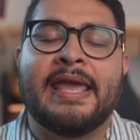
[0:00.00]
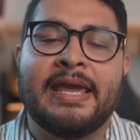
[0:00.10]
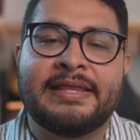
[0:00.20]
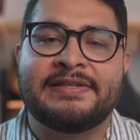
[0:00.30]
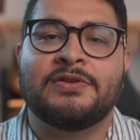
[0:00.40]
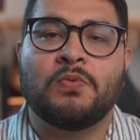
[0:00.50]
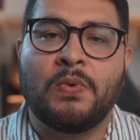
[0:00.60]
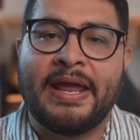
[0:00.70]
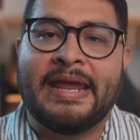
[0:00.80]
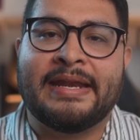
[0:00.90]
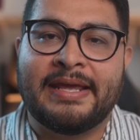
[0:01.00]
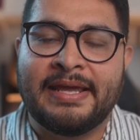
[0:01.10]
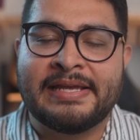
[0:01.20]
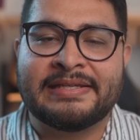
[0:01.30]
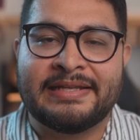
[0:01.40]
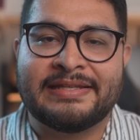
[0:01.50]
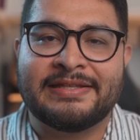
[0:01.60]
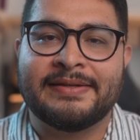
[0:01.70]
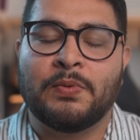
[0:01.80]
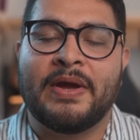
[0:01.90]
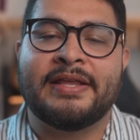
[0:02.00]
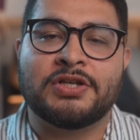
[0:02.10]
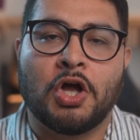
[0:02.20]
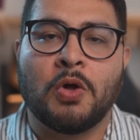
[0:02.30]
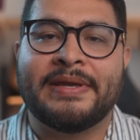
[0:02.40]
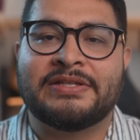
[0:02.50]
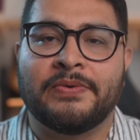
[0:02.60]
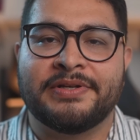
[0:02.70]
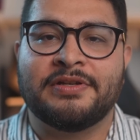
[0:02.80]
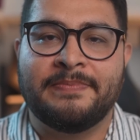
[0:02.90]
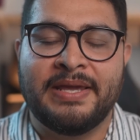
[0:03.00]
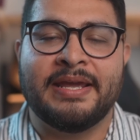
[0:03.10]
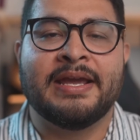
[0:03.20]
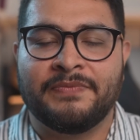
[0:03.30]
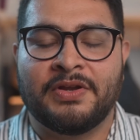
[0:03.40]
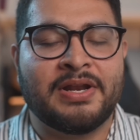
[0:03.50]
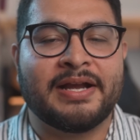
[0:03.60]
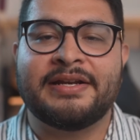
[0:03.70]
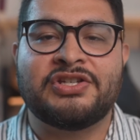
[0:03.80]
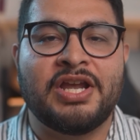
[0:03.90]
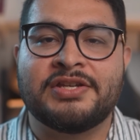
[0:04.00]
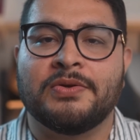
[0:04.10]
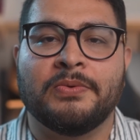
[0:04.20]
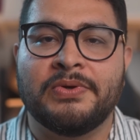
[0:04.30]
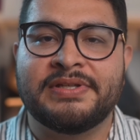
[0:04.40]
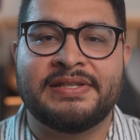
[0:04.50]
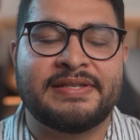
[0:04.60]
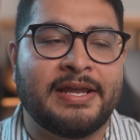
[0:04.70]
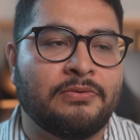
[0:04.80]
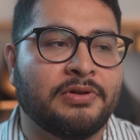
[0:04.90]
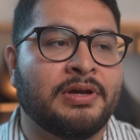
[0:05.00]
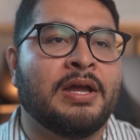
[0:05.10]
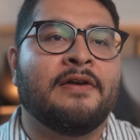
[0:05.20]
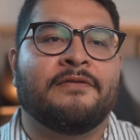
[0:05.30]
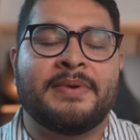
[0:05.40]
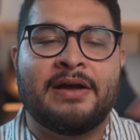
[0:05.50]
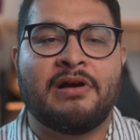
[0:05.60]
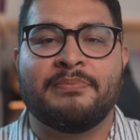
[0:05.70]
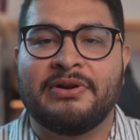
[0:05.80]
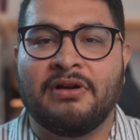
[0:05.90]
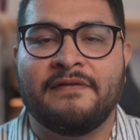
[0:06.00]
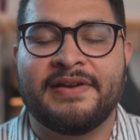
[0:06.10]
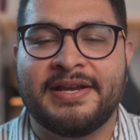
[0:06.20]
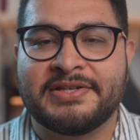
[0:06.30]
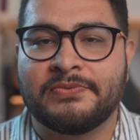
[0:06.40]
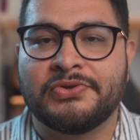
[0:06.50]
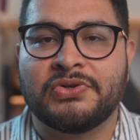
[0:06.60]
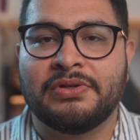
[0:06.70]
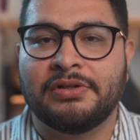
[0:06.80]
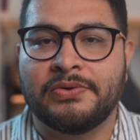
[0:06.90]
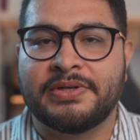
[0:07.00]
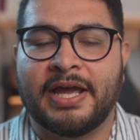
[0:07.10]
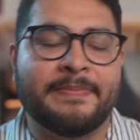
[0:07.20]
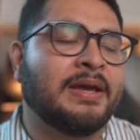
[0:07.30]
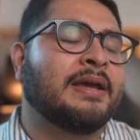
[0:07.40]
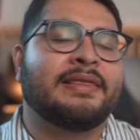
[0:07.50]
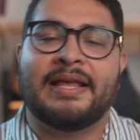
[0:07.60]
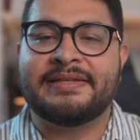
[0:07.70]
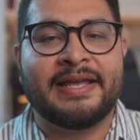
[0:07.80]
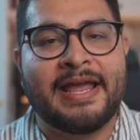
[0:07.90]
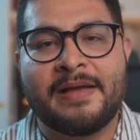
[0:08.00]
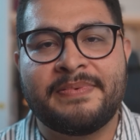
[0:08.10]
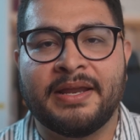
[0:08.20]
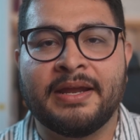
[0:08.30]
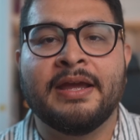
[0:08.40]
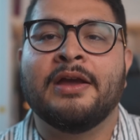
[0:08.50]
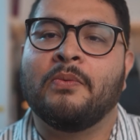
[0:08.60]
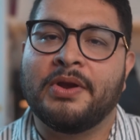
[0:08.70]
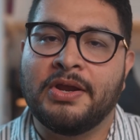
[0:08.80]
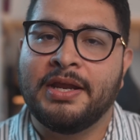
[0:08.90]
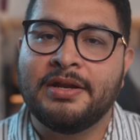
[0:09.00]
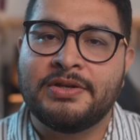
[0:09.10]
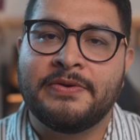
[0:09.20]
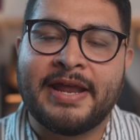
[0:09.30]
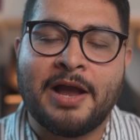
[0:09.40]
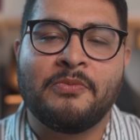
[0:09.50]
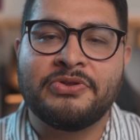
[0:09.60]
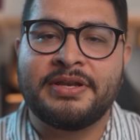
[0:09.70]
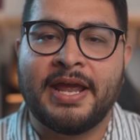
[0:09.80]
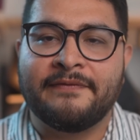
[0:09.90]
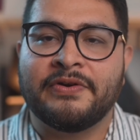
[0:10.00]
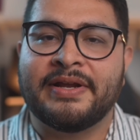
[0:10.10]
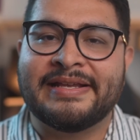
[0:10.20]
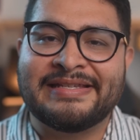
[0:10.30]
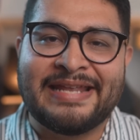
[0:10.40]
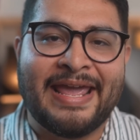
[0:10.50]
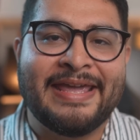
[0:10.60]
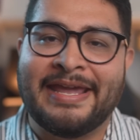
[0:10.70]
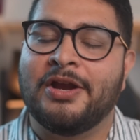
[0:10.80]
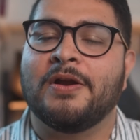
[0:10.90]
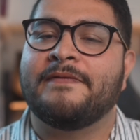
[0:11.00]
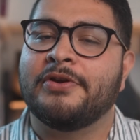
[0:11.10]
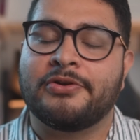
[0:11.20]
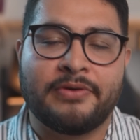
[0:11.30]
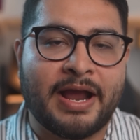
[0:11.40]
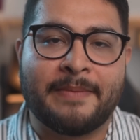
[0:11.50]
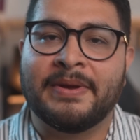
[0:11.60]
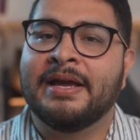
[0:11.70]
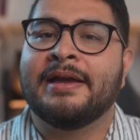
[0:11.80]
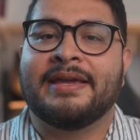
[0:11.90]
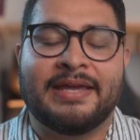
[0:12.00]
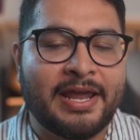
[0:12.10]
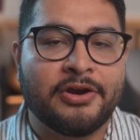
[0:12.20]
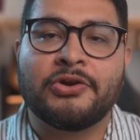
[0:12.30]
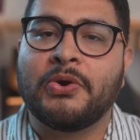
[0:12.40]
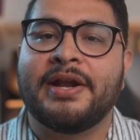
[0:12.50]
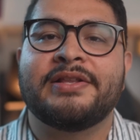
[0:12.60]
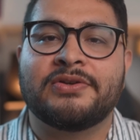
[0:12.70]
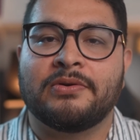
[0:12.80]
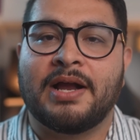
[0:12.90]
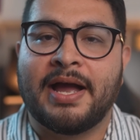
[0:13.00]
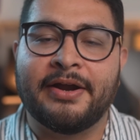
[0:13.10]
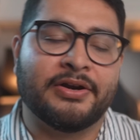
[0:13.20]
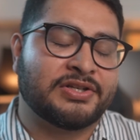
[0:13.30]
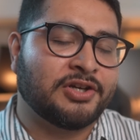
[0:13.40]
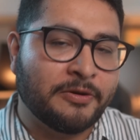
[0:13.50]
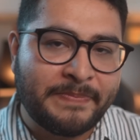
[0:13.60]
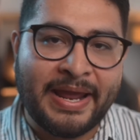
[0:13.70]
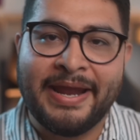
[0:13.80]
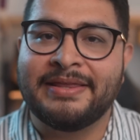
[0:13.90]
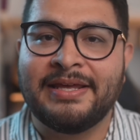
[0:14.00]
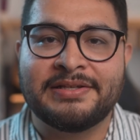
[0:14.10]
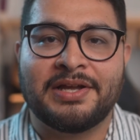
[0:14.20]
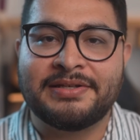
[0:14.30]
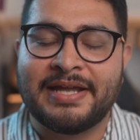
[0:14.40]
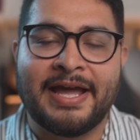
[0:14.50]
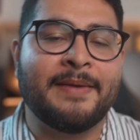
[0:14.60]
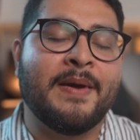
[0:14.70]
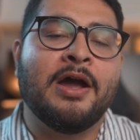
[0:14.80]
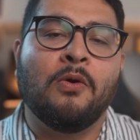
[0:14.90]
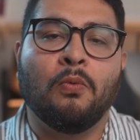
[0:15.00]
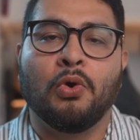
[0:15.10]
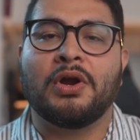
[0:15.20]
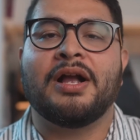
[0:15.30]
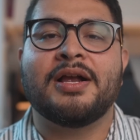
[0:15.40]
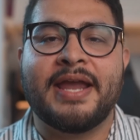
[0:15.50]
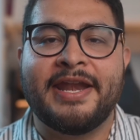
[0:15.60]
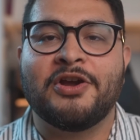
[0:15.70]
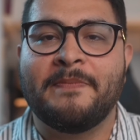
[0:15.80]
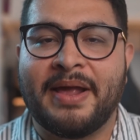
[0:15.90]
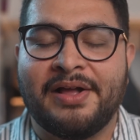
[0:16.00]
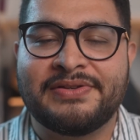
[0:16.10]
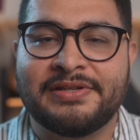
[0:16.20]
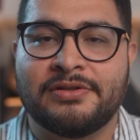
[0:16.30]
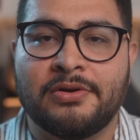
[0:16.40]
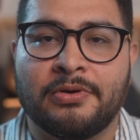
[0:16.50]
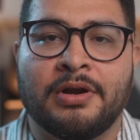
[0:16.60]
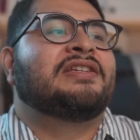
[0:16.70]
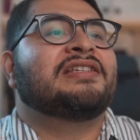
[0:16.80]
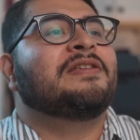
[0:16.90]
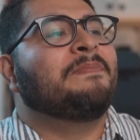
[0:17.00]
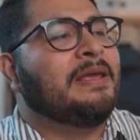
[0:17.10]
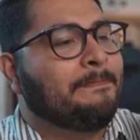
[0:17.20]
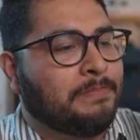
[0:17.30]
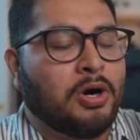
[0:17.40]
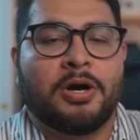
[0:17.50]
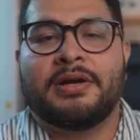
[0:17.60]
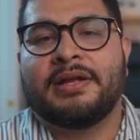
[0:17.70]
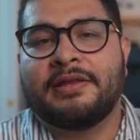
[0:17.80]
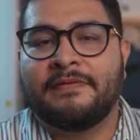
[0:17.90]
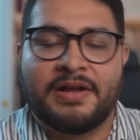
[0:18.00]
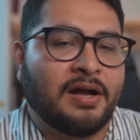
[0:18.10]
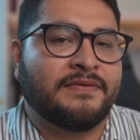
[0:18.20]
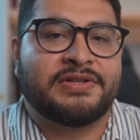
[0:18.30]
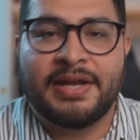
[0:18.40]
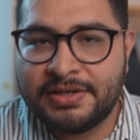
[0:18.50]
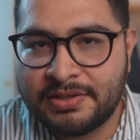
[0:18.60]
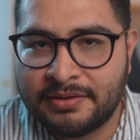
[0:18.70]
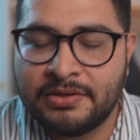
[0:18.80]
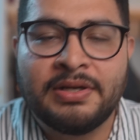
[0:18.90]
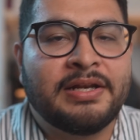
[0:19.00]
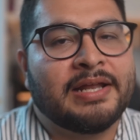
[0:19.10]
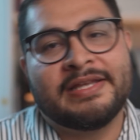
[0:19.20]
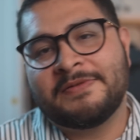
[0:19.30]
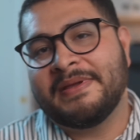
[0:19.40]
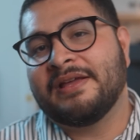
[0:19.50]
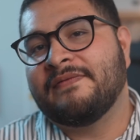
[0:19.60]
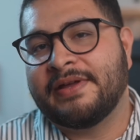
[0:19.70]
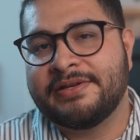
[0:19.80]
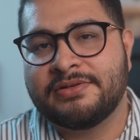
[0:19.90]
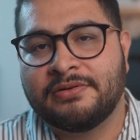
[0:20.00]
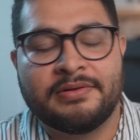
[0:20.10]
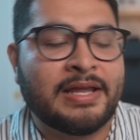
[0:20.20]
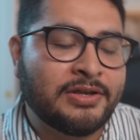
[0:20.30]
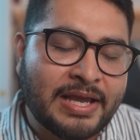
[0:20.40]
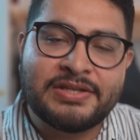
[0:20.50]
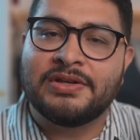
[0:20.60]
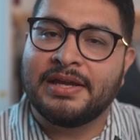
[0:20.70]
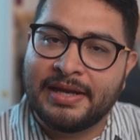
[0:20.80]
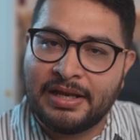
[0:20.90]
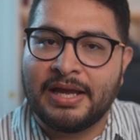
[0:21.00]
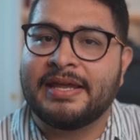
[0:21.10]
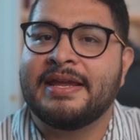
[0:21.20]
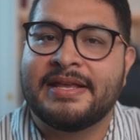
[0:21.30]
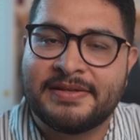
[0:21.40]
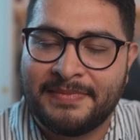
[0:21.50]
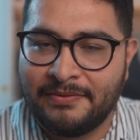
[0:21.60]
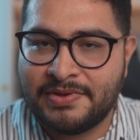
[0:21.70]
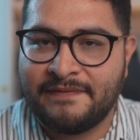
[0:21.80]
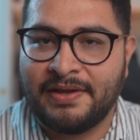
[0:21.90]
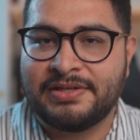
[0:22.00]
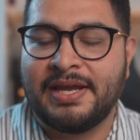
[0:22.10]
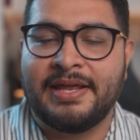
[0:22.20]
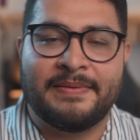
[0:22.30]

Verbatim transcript: It's the way it is, and it's the way it's always going to be. They're not going to change the rules and say, well, from now on, pre-qualifications won't show the loan type. That's not happening. What you need to do now more than ever is take care of your crap. Get your credit score higher, start paying things on time, work on getting your balances lower. Just to be part of the conversation, you need to at least be conventional. Now, yes, you can get lucky and get something with FHA.